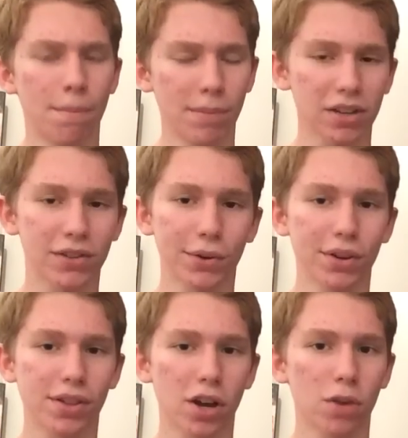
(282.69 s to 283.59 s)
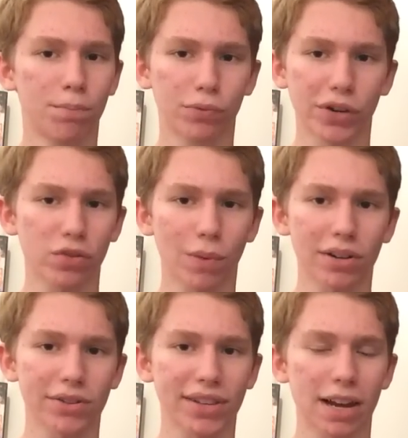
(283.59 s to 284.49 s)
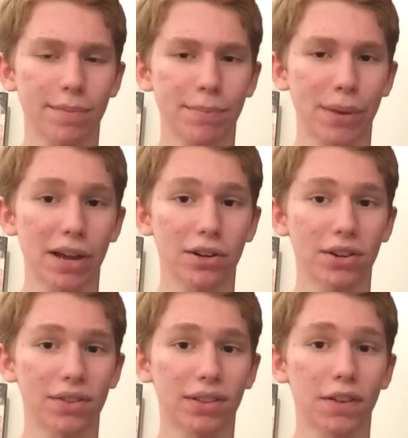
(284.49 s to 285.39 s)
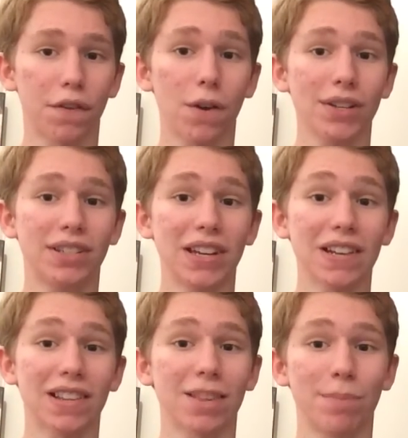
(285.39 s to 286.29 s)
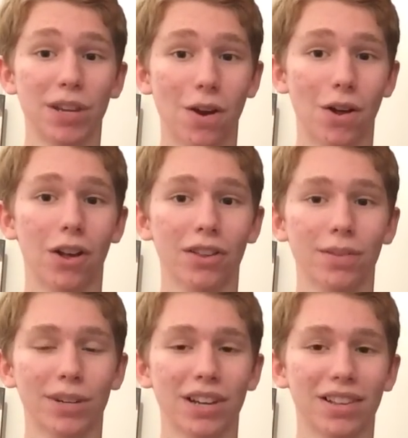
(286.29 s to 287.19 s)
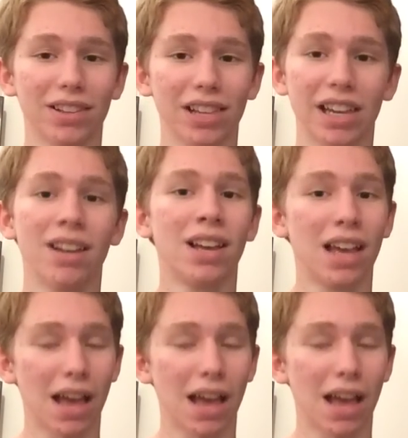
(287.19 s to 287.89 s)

Minnesota, though, Bridgewater's got to be better, and Stefon Diggs has been awesome recently.